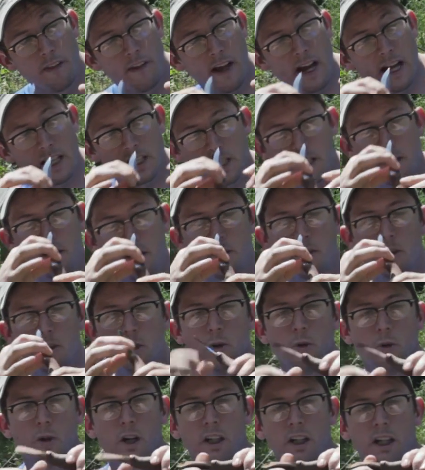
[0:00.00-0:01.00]
that's
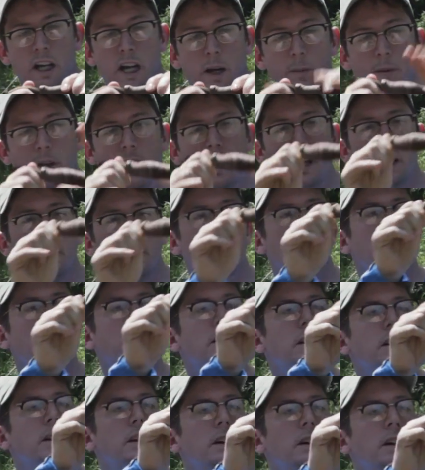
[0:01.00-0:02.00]
to accommodate
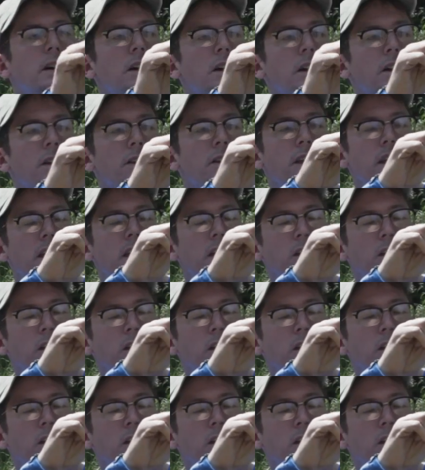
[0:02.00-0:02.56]
the